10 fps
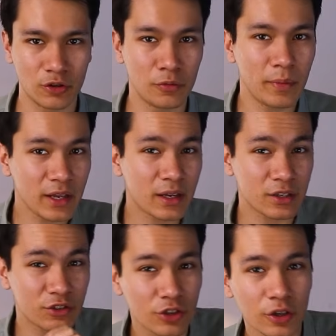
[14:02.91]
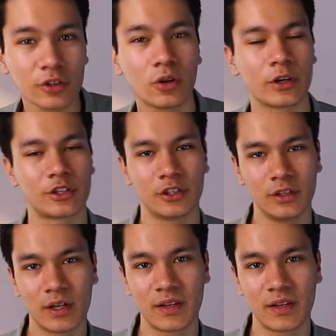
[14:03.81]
you may get a certain question